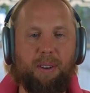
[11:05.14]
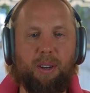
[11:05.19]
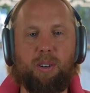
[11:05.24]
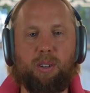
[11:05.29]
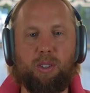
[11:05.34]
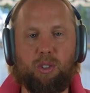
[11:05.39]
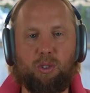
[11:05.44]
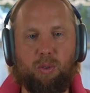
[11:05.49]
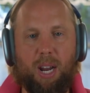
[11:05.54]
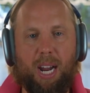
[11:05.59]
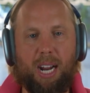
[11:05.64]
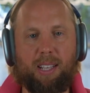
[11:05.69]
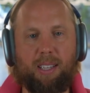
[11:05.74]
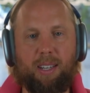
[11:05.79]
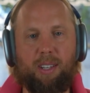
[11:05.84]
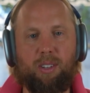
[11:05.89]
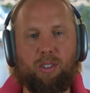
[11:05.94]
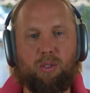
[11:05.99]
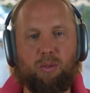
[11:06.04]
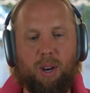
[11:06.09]
or distracted.
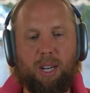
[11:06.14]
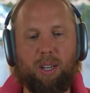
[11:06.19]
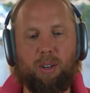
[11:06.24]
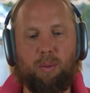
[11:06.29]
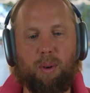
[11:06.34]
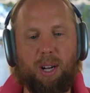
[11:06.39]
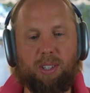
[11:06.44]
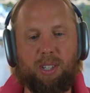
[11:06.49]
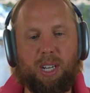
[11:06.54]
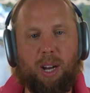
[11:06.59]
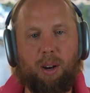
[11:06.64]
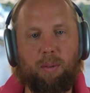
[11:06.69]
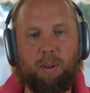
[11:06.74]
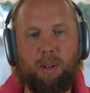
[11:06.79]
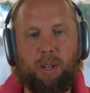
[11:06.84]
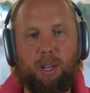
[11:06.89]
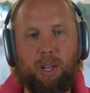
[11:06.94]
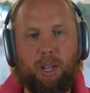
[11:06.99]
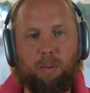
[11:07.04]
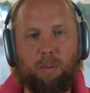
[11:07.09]
He's trying to watch out
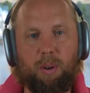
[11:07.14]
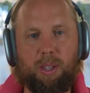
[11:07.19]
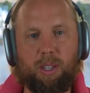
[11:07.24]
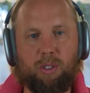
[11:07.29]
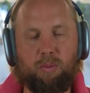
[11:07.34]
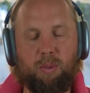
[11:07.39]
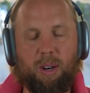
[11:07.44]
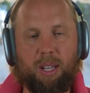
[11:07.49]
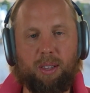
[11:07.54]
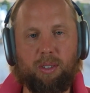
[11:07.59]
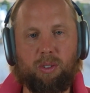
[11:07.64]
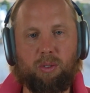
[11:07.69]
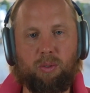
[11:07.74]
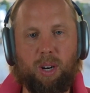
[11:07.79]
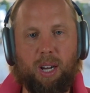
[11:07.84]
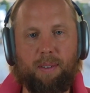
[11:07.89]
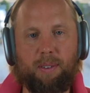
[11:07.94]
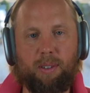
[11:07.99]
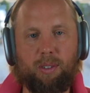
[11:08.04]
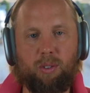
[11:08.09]
what this reckless
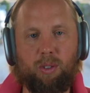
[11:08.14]
driver is